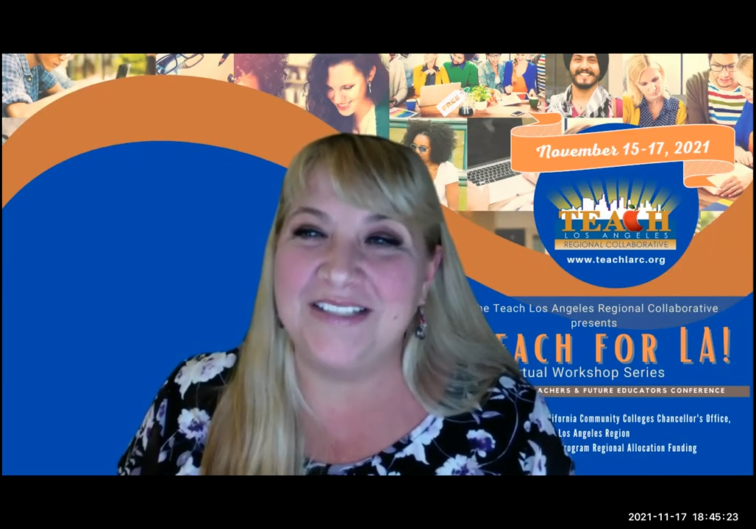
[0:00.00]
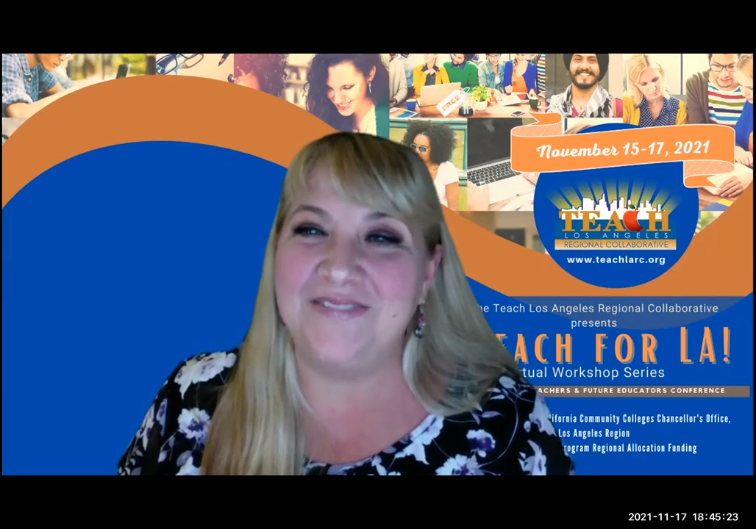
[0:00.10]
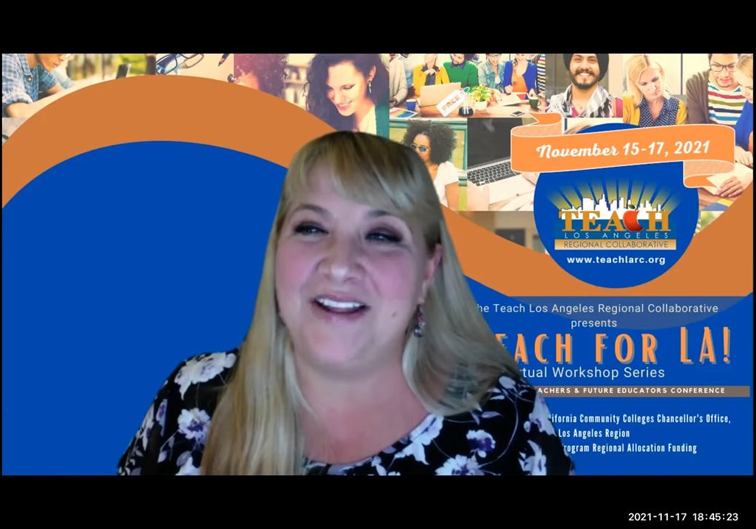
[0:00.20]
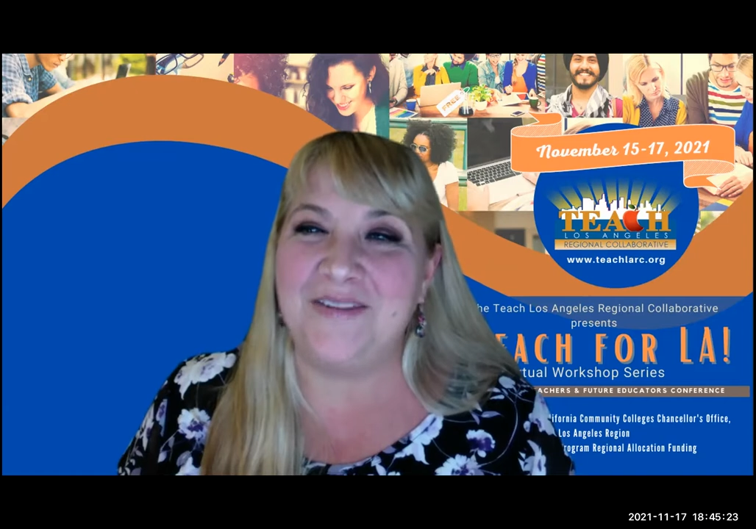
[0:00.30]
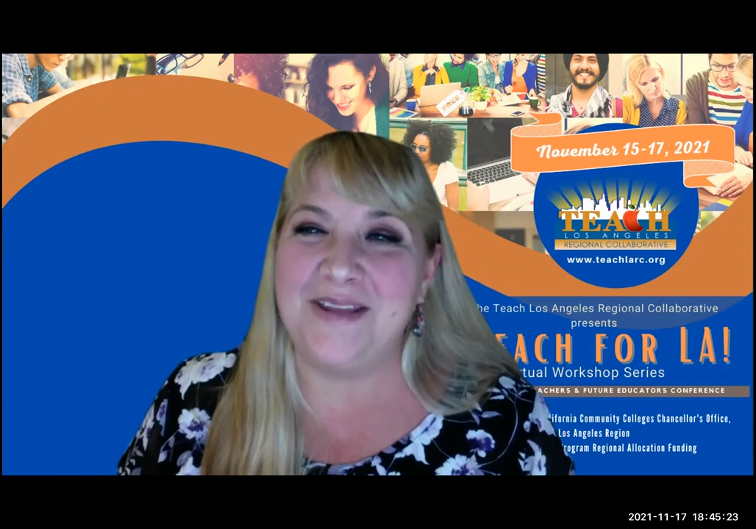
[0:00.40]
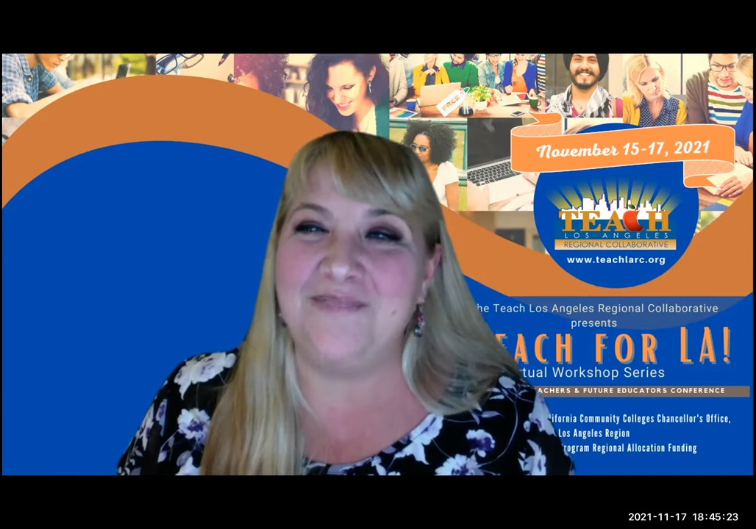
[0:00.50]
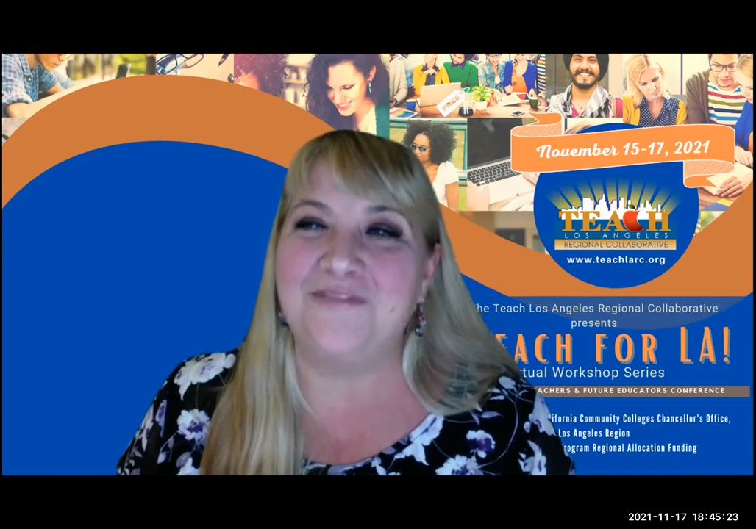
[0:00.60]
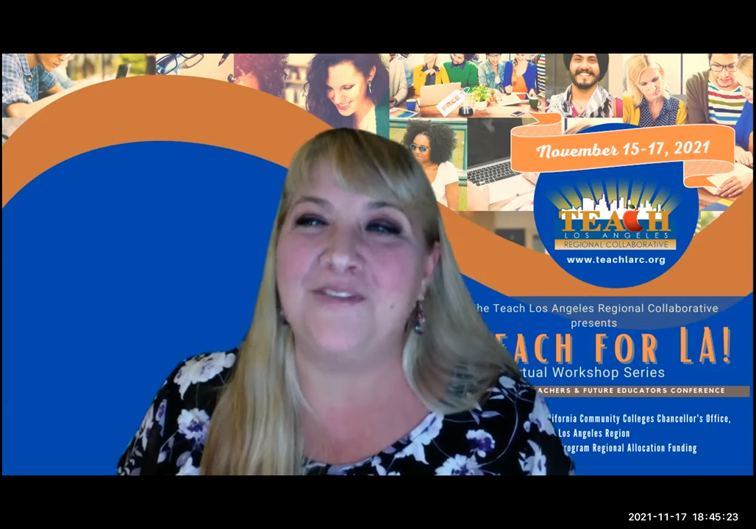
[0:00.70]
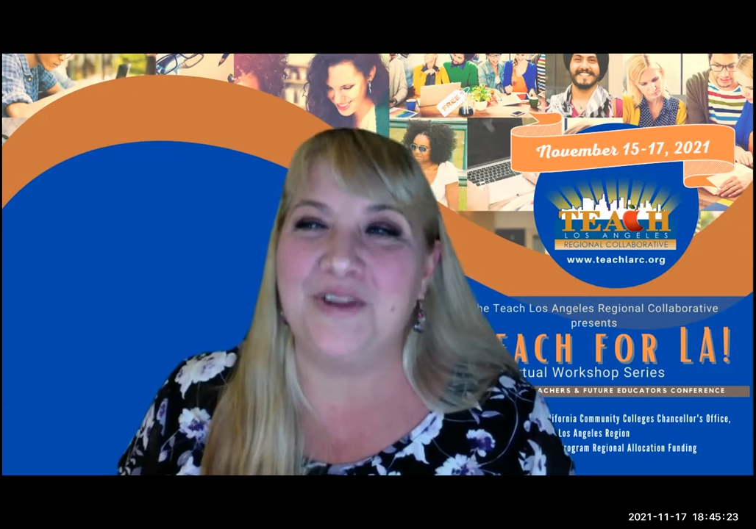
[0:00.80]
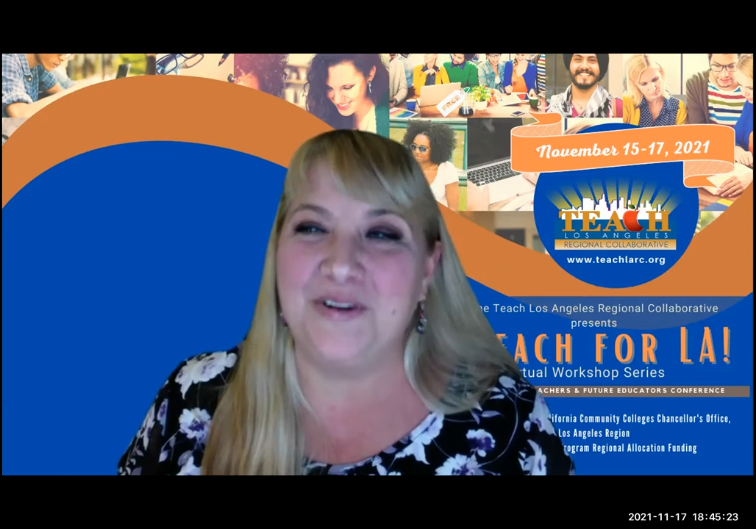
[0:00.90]
development
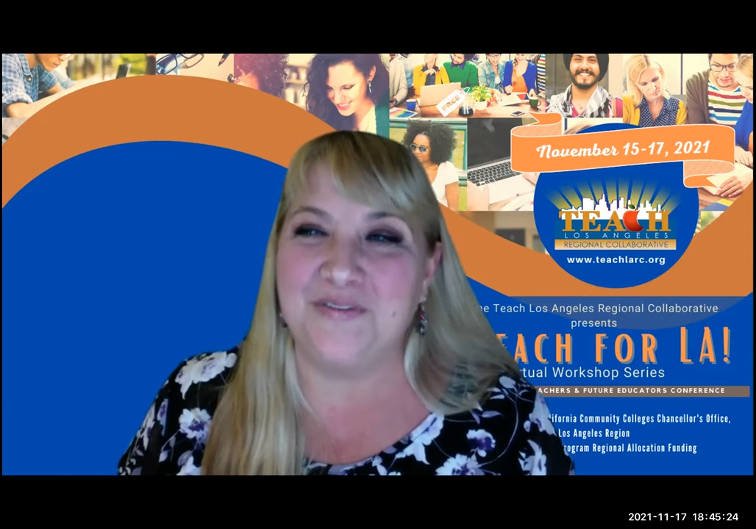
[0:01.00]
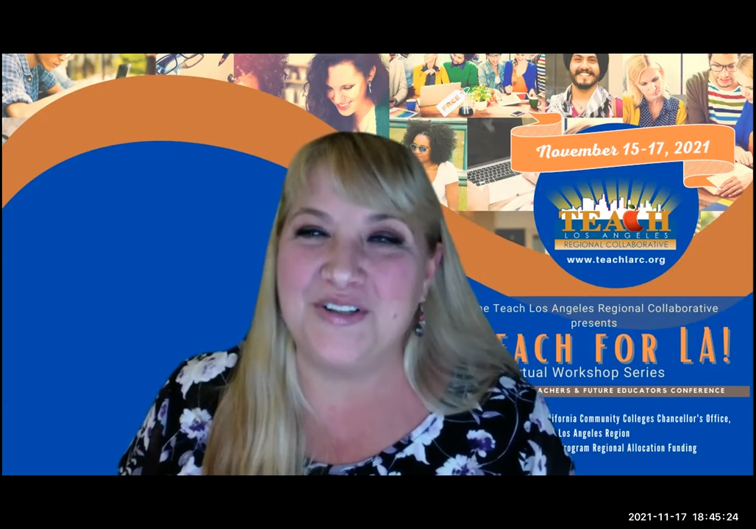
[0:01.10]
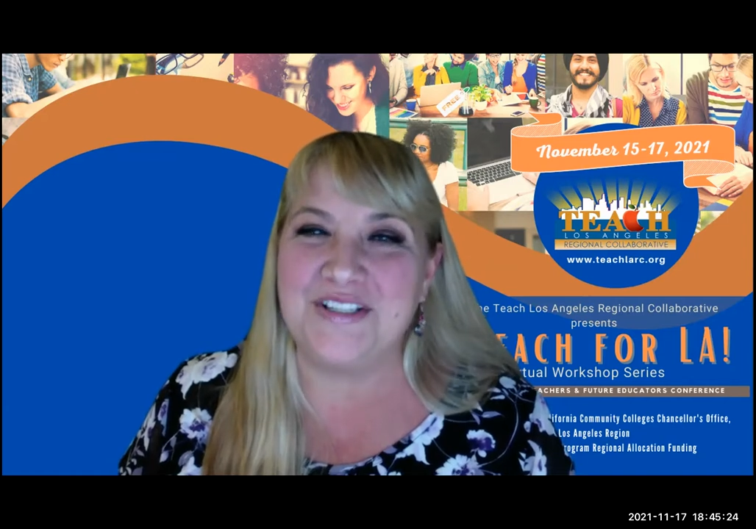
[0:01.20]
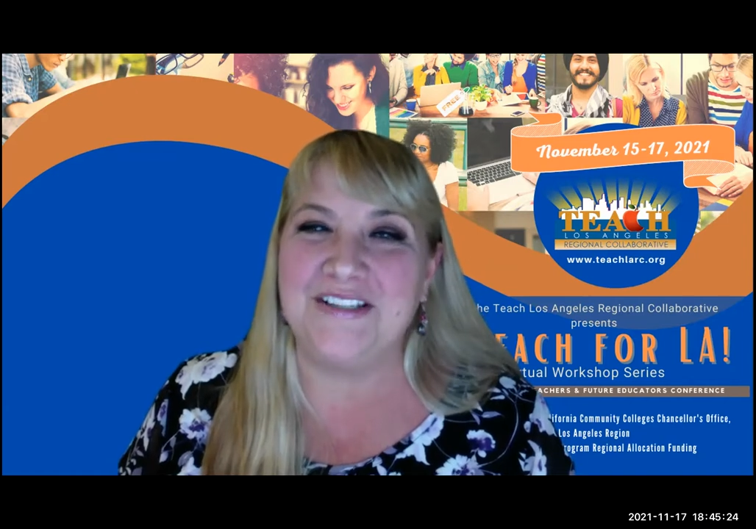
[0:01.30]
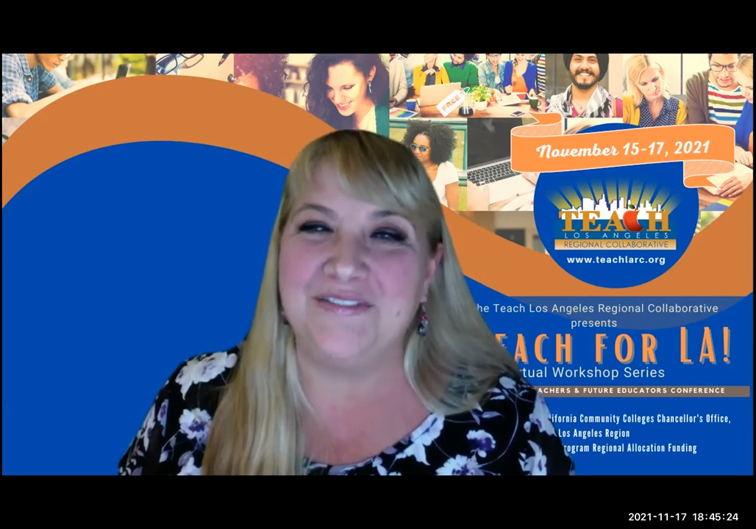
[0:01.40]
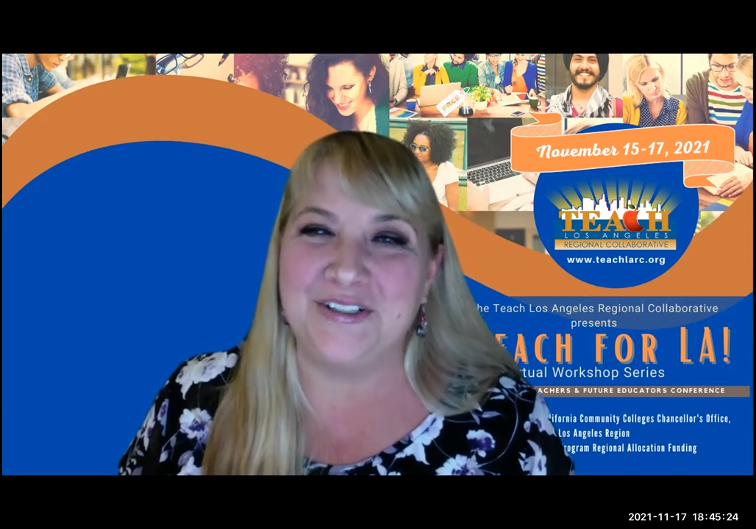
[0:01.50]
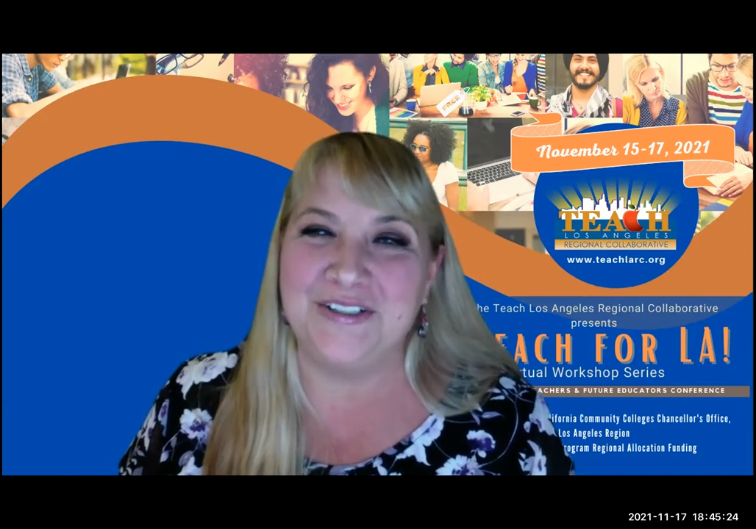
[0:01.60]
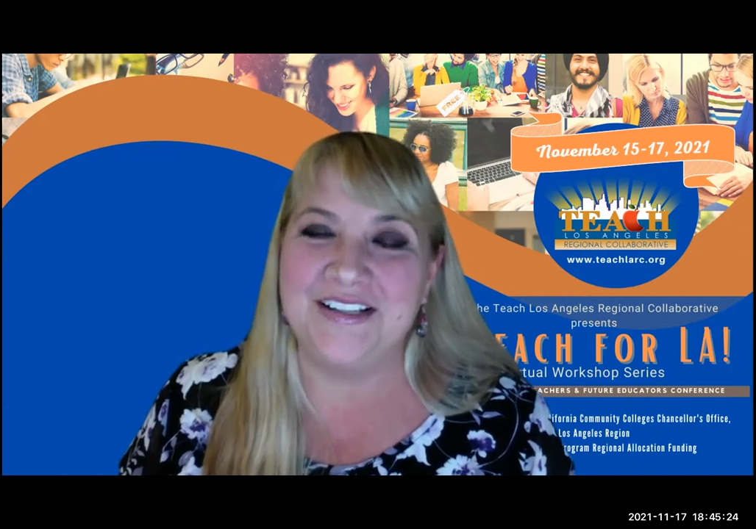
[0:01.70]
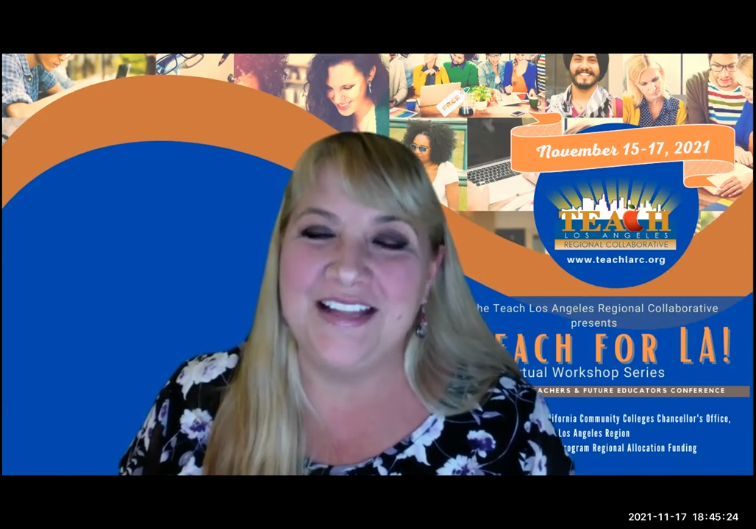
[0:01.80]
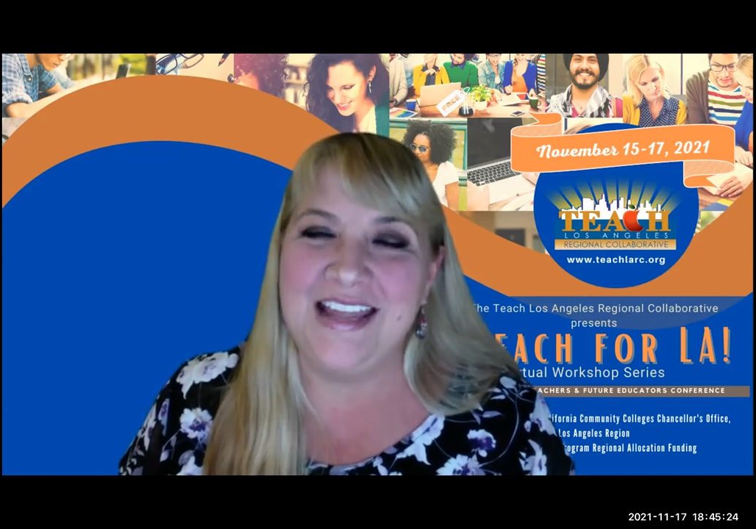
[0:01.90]
from University of La Verne,